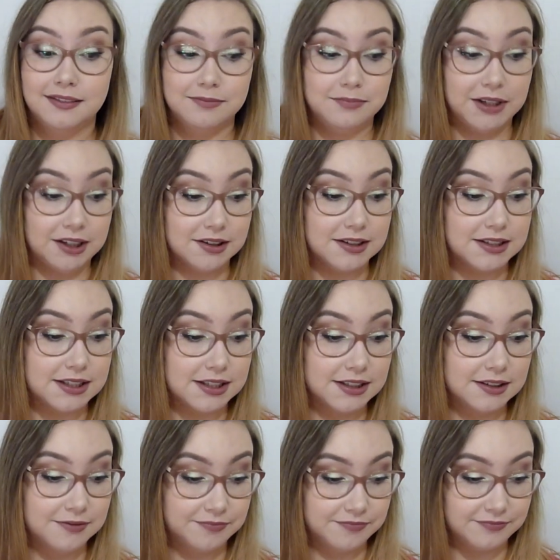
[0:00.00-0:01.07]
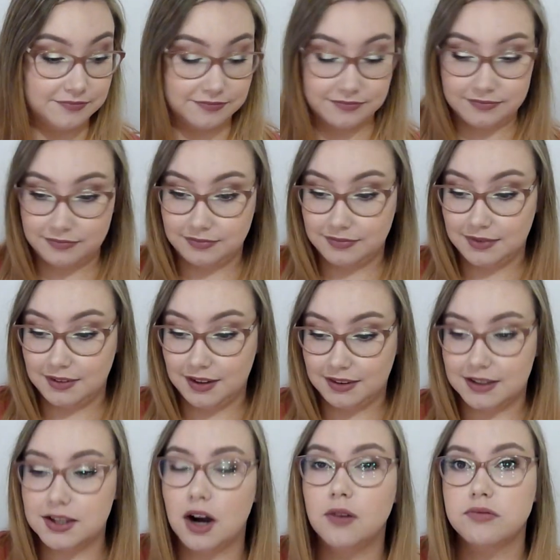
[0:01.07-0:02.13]
Because
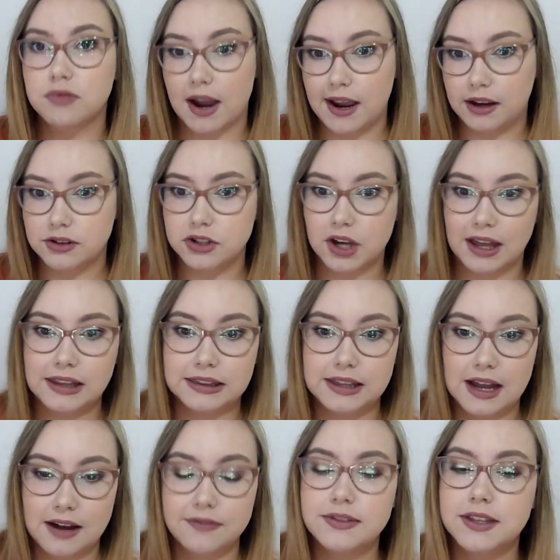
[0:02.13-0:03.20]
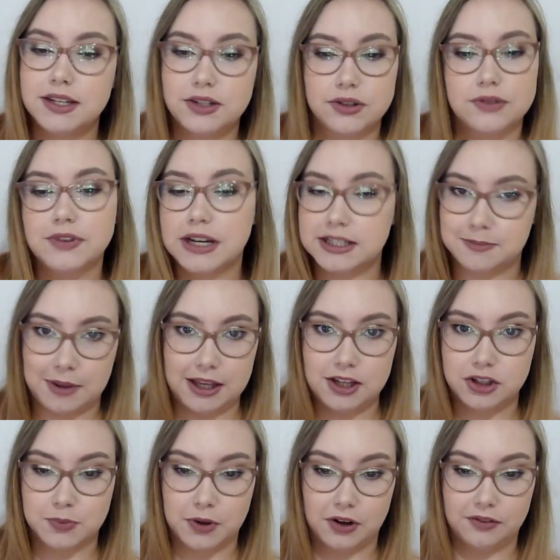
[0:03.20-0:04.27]
this whole range, I love the Too Faced
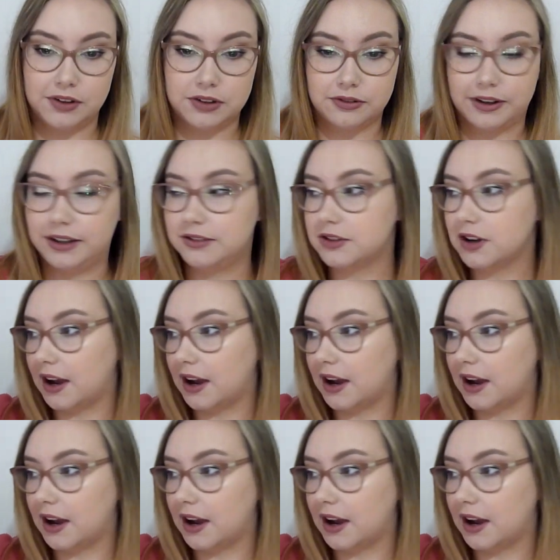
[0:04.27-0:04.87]
Peach Perfect range.